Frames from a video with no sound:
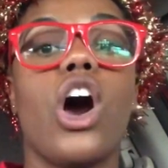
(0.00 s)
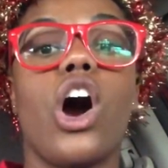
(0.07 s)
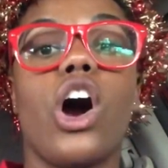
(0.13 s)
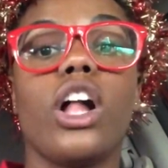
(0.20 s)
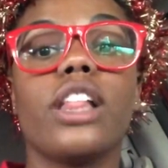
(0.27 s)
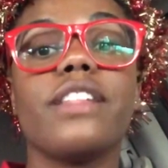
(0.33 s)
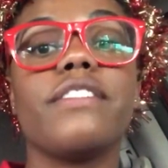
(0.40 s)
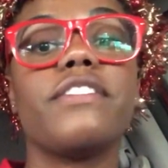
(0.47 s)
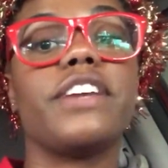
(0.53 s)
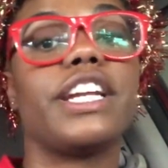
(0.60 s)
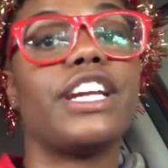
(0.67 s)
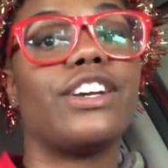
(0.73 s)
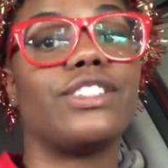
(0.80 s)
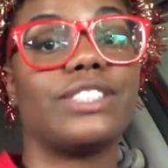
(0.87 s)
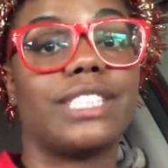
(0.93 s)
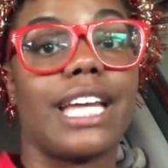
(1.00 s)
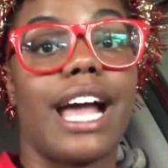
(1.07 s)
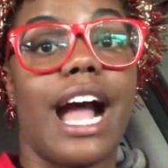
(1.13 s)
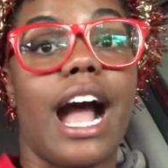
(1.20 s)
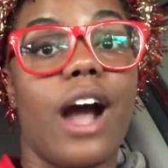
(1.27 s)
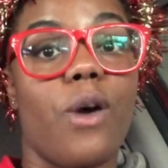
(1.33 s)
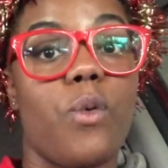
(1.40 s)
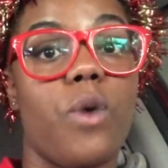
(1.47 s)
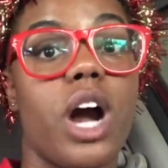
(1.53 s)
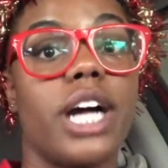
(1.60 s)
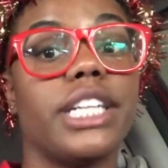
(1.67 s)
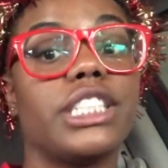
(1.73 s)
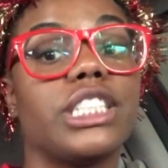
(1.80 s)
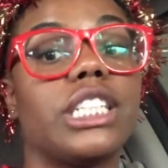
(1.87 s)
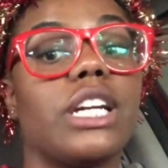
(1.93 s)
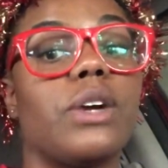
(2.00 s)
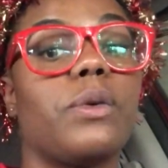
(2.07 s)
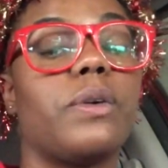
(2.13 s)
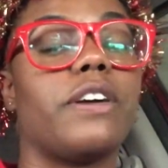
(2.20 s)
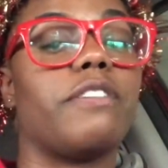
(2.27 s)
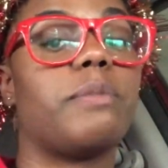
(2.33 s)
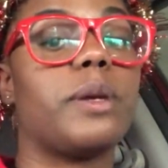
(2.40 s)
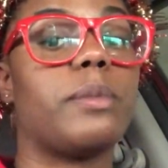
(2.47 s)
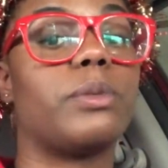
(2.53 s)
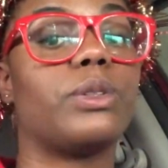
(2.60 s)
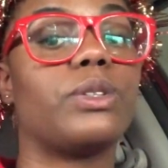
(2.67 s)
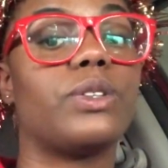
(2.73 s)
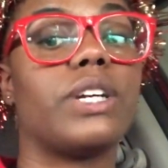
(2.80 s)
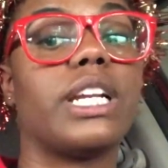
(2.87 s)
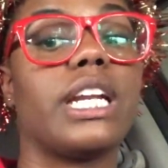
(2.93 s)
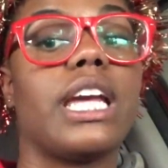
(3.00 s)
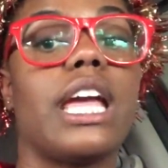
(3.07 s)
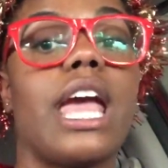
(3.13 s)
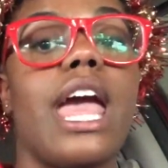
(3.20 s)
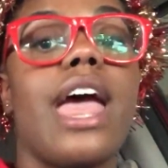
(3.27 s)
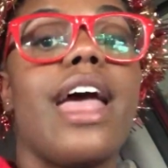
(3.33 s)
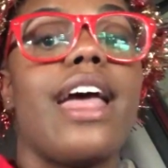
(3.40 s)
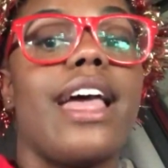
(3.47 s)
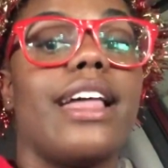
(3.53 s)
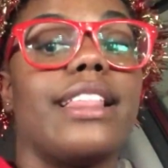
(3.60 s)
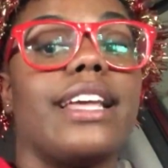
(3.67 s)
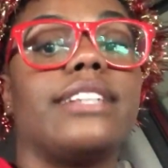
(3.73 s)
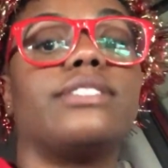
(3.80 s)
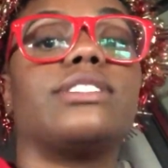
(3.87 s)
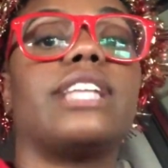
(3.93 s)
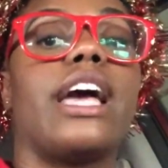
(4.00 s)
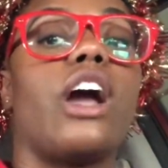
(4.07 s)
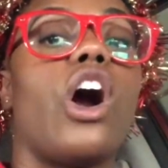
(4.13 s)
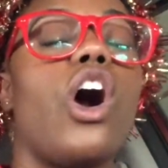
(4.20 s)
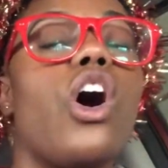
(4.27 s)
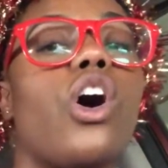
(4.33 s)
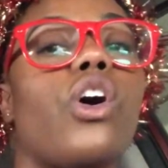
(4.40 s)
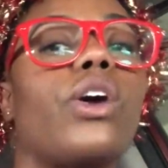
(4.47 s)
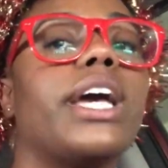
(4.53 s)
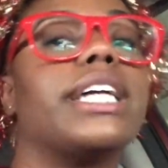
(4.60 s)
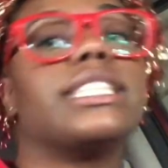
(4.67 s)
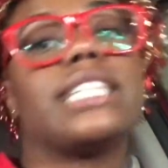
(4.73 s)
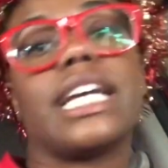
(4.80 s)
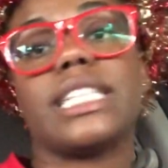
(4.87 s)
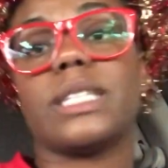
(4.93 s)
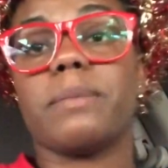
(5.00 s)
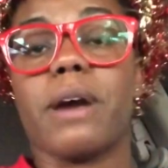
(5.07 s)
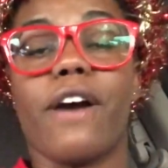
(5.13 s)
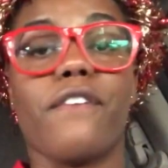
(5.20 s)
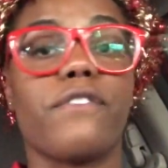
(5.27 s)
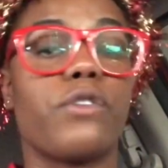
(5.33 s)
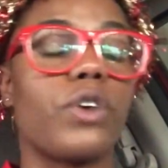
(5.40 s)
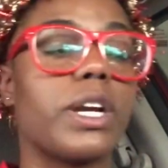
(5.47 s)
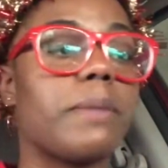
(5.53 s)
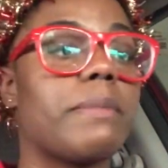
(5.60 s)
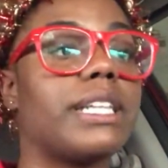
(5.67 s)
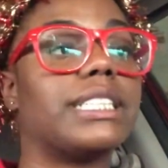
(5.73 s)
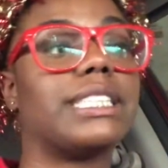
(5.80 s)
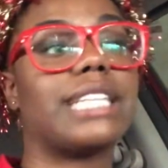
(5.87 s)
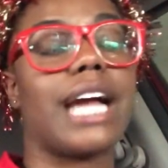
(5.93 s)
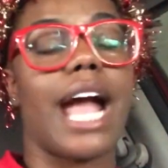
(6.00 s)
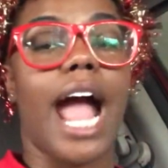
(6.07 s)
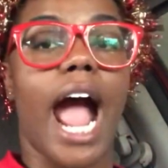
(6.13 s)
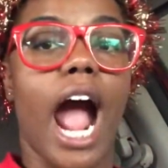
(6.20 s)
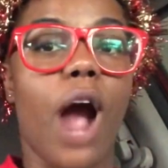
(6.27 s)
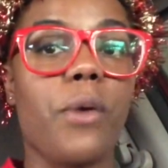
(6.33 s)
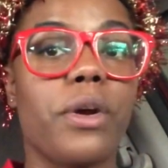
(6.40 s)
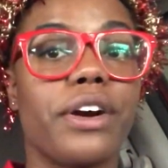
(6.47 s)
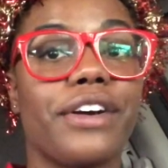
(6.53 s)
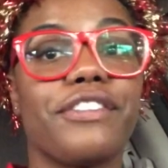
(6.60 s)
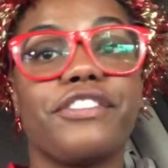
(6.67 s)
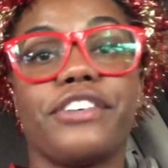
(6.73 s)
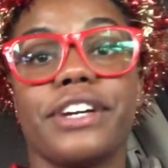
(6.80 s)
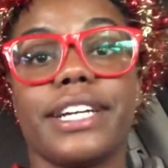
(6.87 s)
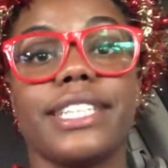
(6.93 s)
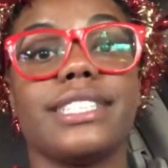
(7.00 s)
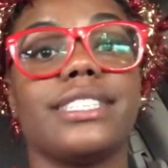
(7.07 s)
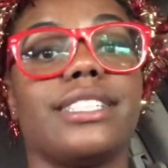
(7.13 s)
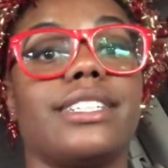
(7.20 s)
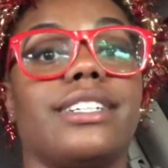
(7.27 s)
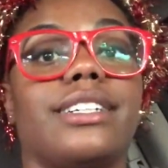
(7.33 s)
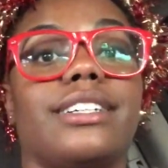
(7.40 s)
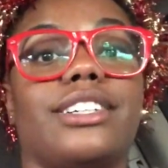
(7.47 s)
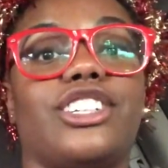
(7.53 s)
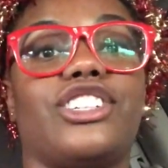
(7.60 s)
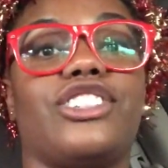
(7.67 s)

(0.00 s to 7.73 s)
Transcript: All of the videos that I watched of people doing it, they was like, oh, it takes about 40 minutes to an hour for it to